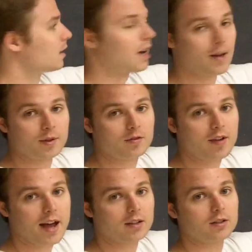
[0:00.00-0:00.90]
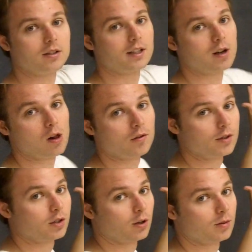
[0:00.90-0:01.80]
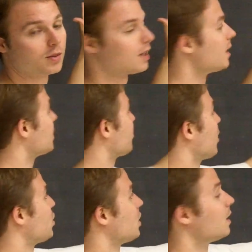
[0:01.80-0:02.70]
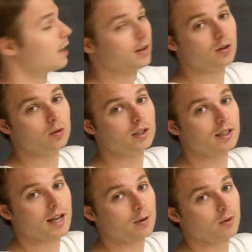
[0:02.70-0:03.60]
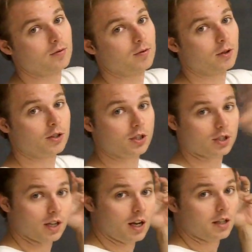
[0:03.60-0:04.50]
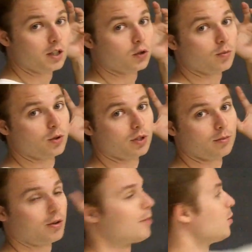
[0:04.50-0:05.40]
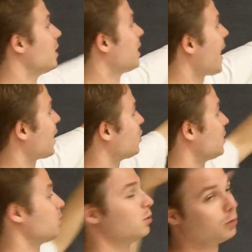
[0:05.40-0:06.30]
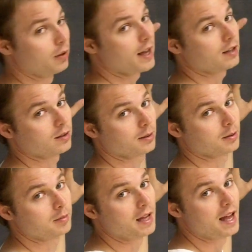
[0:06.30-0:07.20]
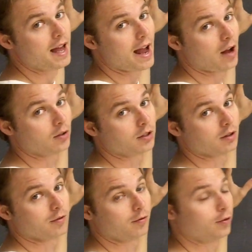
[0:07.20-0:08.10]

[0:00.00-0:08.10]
common factor in all of the terms in the expression and then doing a reverse distribution property to actually pull that term out to the